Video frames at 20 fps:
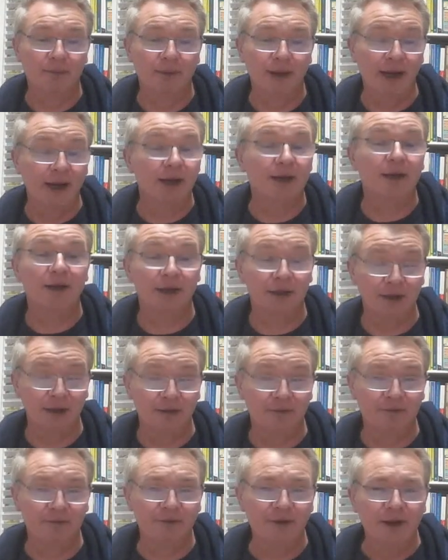early
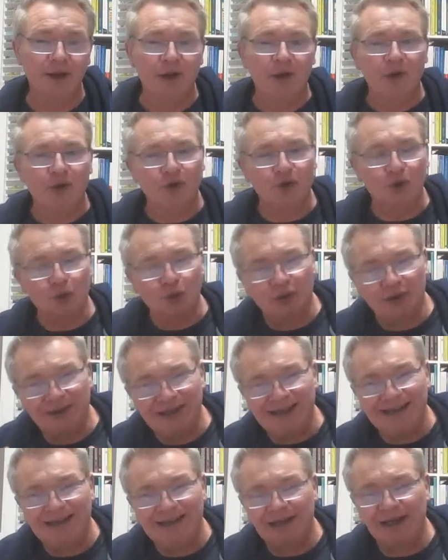enough. So
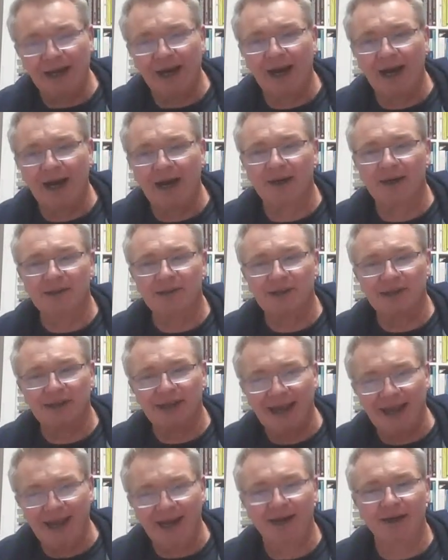DDR is
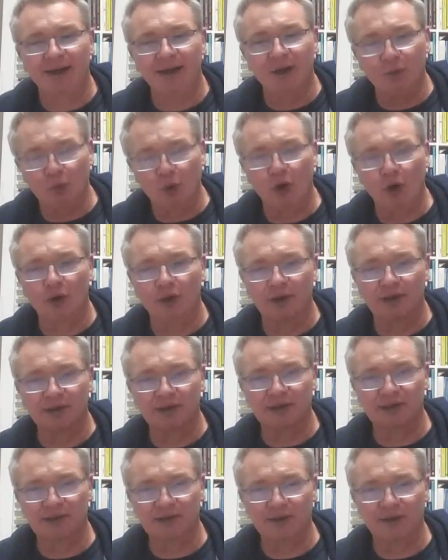an early warning
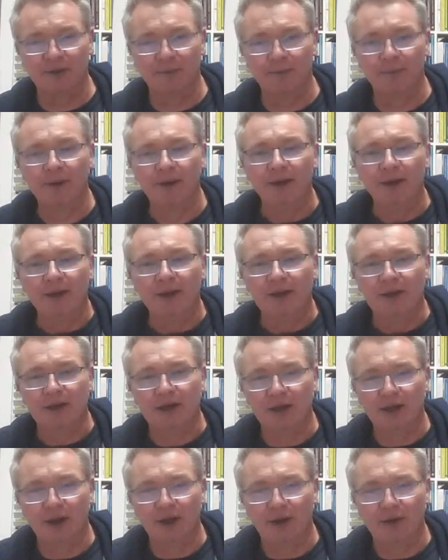system that
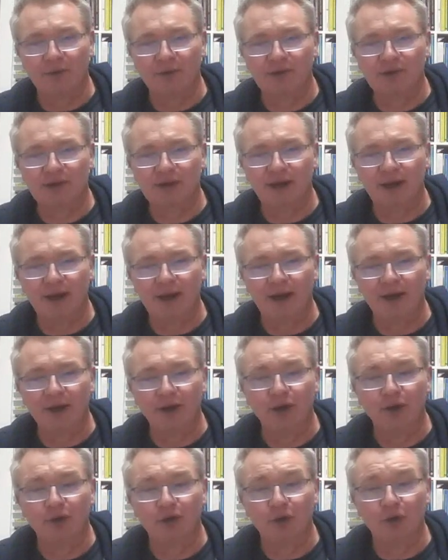allows
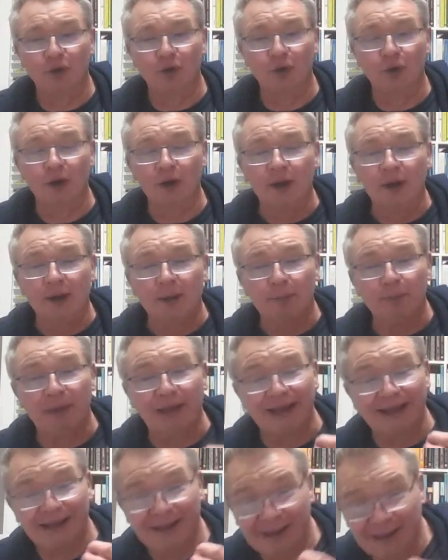you to be
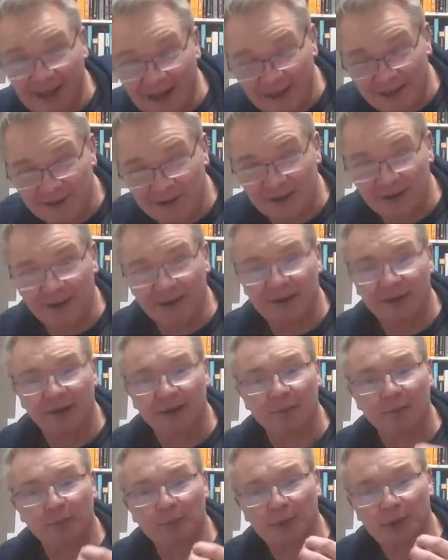alerted
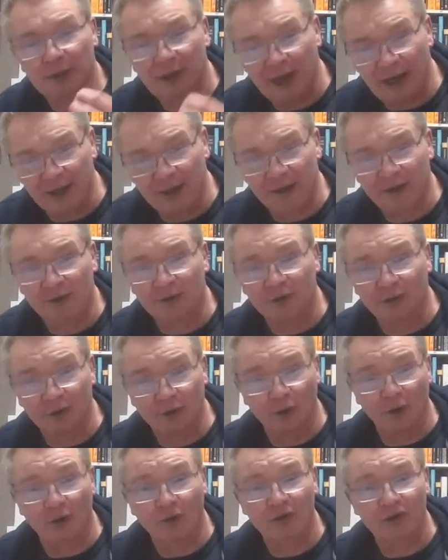prior to
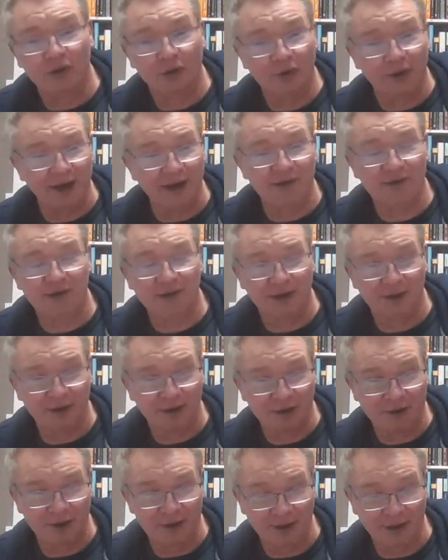loss or incident
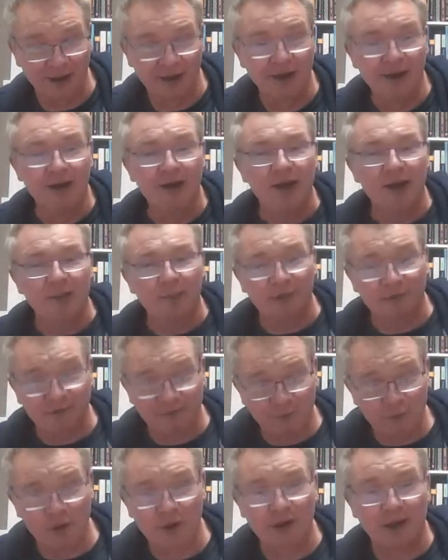occurring
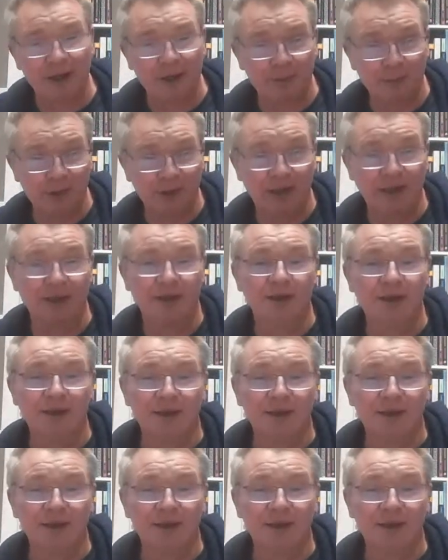before an IP